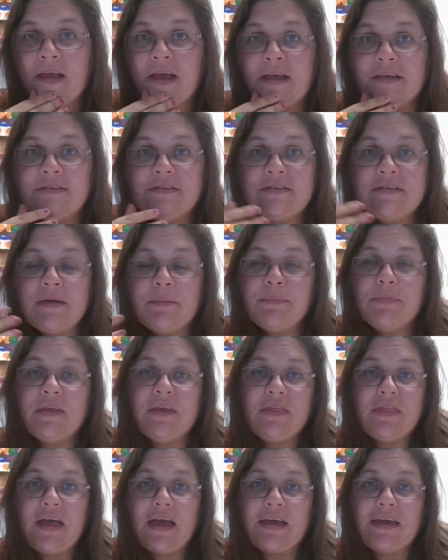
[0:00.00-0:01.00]
as
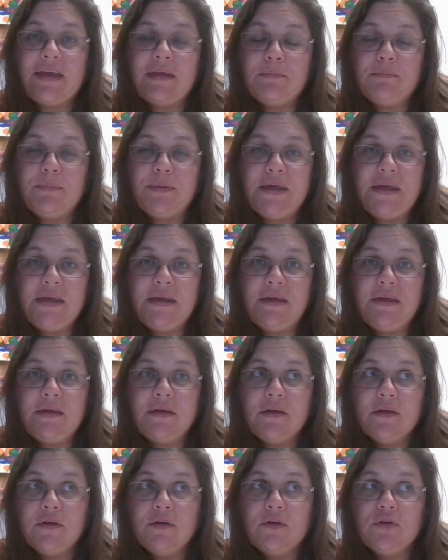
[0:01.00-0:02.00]
something that can be